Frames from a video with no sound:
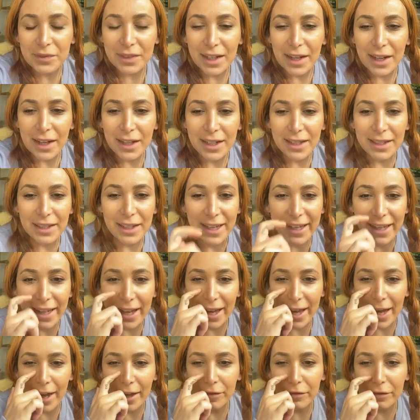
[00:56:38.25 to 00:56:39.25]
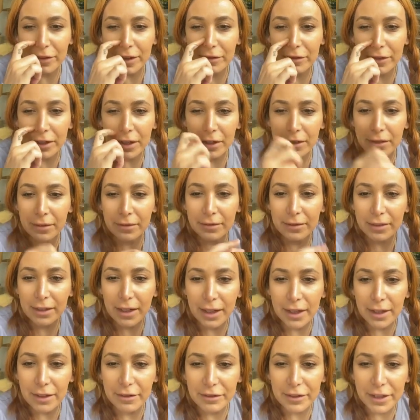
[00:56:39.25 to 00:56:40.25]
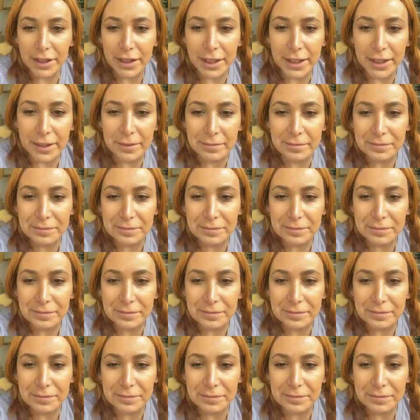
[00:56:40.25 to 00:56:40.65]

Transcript: Kind of like a hay fever kind of feeling.